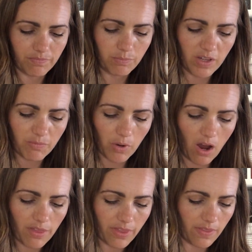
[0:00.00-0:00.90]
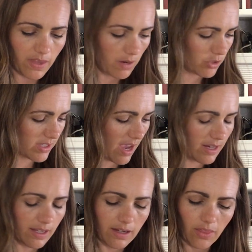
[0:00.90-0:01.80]
beef broth, and then I'm just
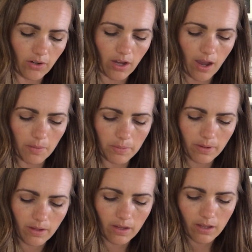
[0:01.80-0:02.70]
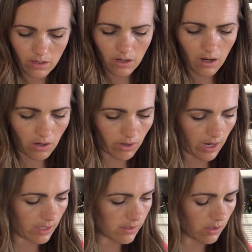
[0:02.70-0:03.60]
adding another cup.
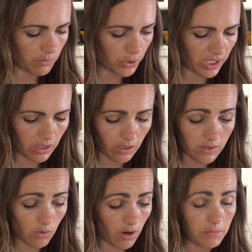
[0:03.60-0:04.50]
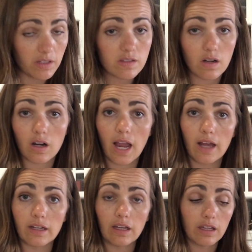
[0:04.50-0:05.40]
Okay, it's looking pretty good. So I'm gonna start
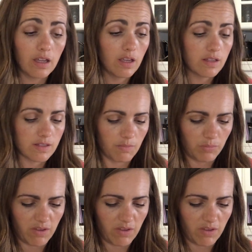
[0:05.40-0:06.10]
adding some